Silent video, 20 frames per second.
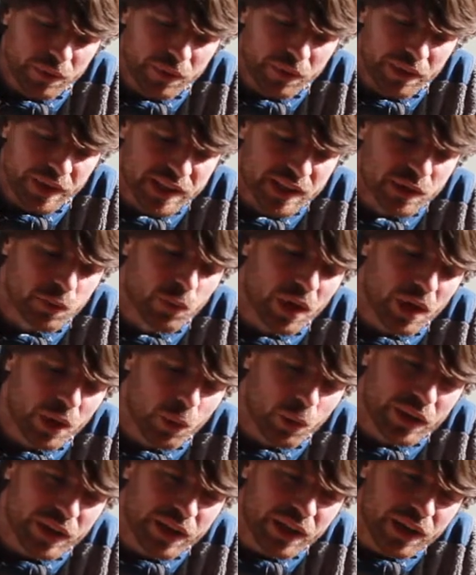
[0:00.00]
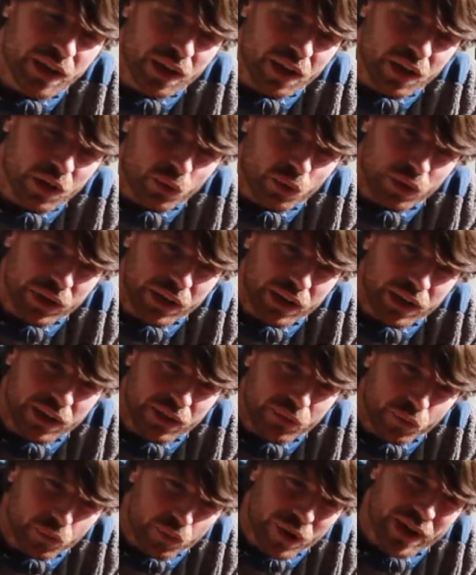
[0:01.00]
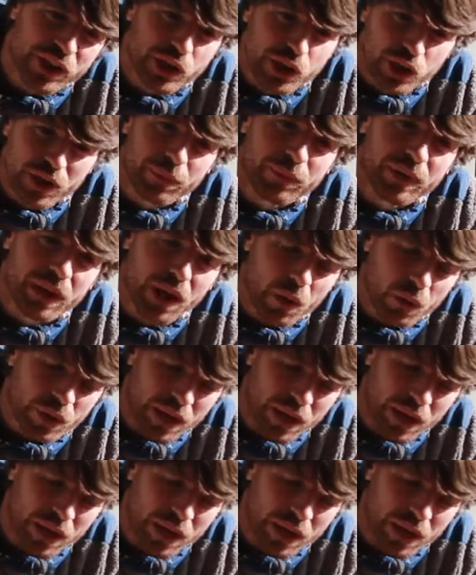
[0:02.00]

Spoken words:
That's why we really wrench them down